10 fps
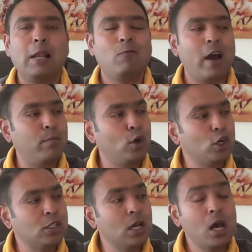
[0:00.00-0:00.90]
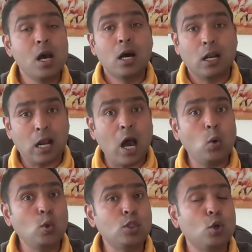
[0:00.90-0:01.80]
Why? Because
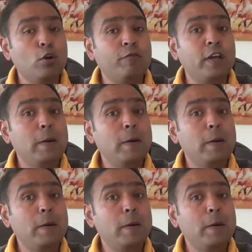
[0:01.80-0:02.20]
Rahu is going to feel